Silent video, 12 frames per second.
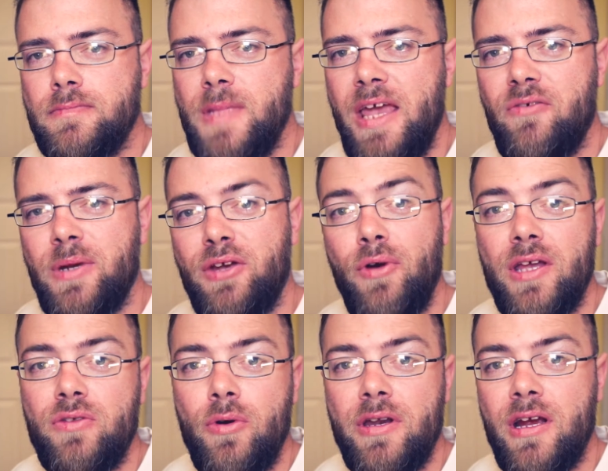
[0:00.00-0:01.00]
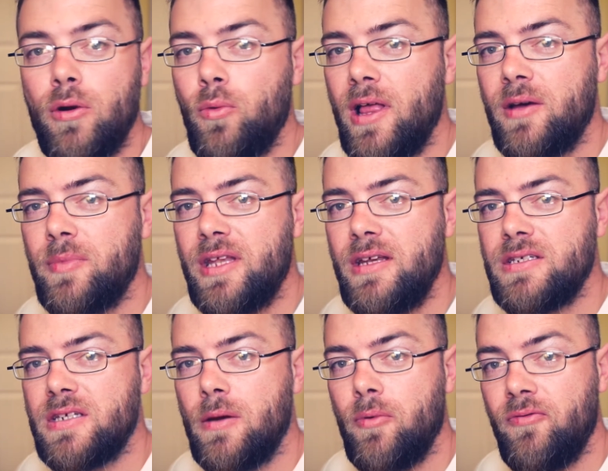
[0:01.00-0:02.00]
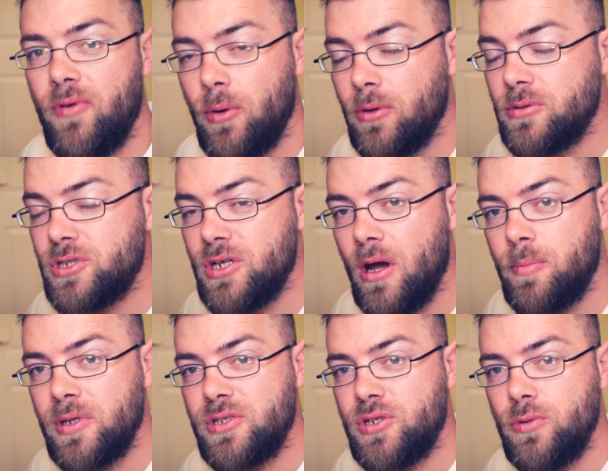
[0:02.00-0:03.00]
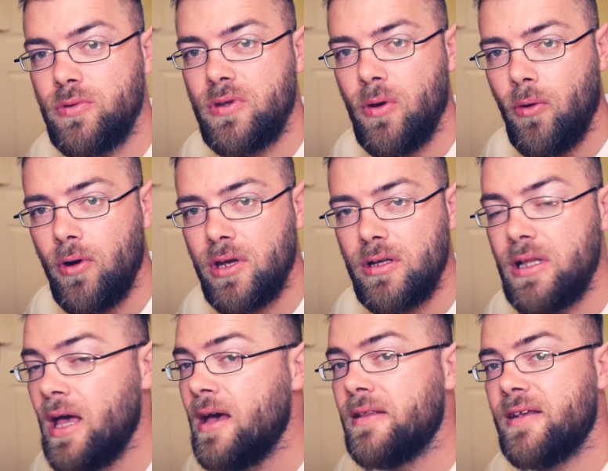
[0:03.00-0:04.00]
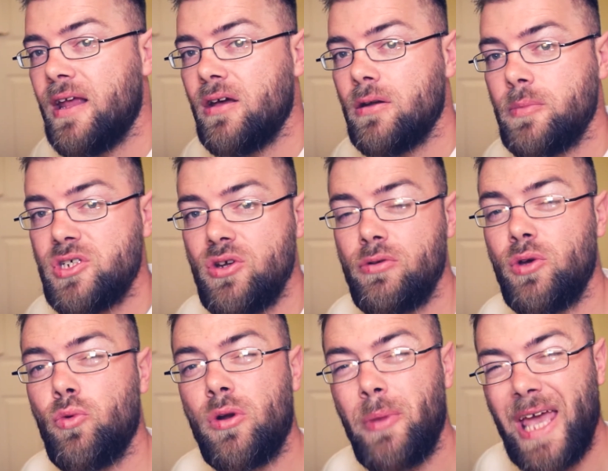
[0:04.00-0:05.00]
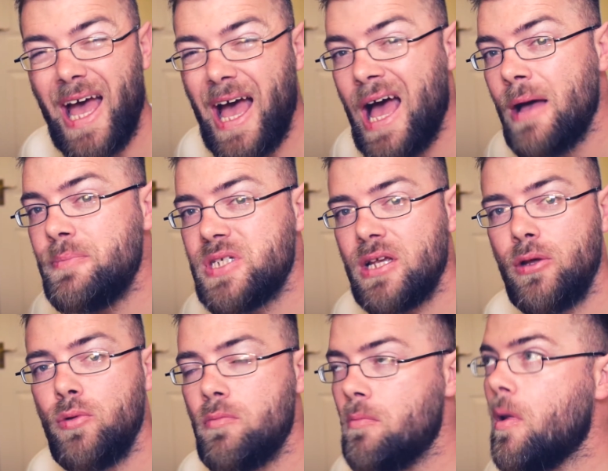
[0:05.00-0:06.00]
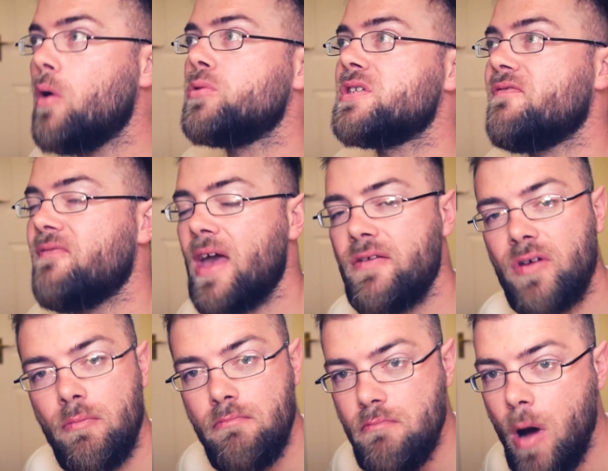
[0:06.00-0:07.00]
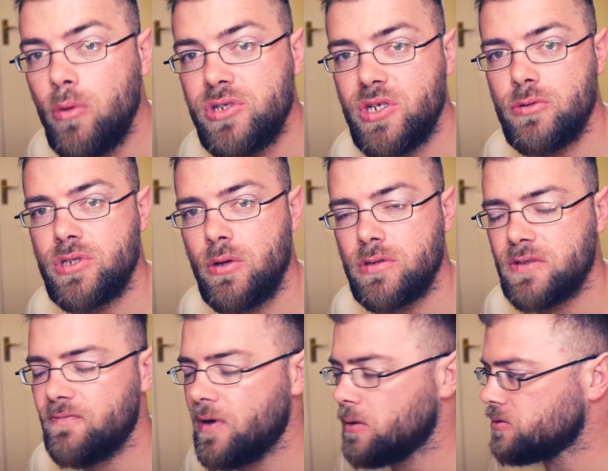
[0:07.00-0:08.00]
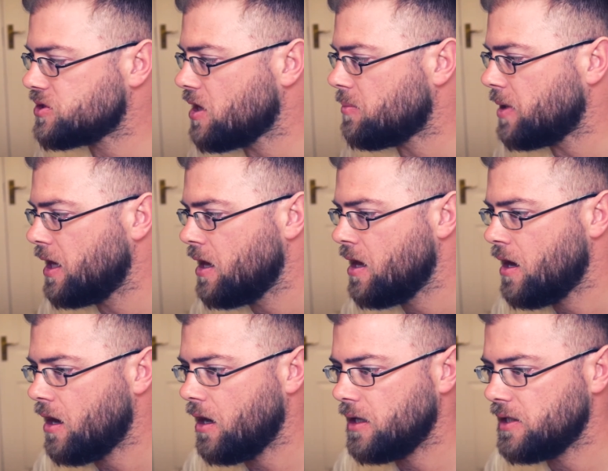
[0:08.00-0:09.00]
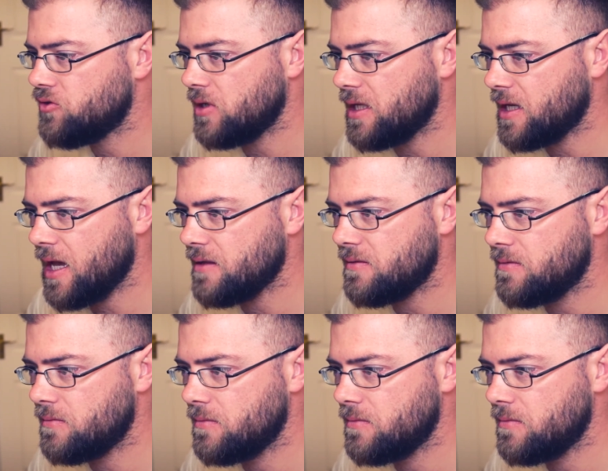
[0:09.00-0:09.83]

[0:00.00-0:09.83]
Hey everybody, Greg Dorney here. Welcome to this Photoshop tutorial. Today I'm going to be showing you one of my absolute most favourite, most used tools in Photoshop. I literally can't